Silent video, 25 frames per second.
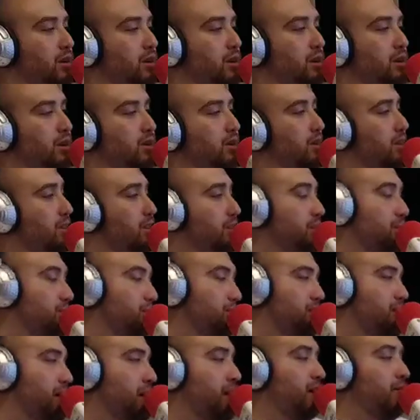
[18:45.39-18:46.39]
listen to some
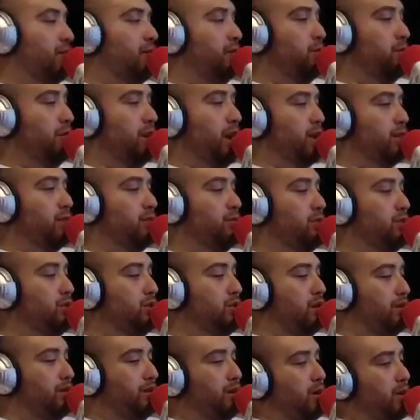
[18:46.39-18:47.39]
stuff, and we got some new
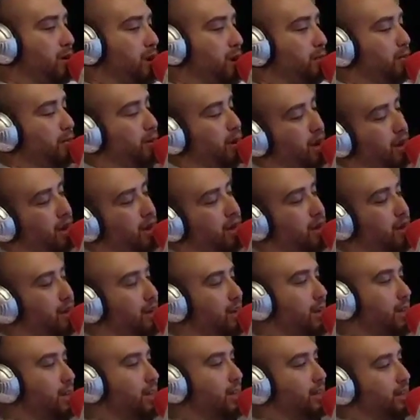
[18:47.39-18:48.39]
stuff coming up. But
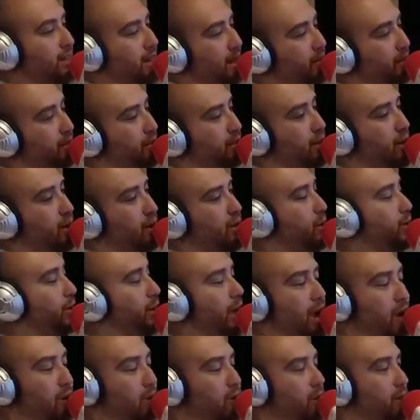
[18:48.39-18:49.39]
this episode, then we
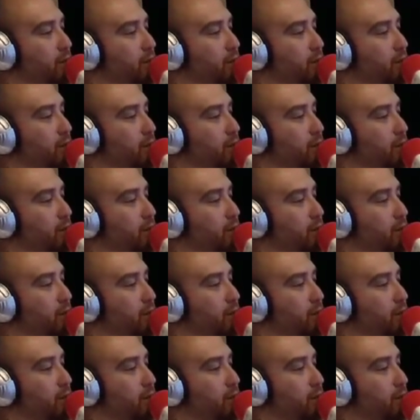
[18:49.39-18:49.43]
got one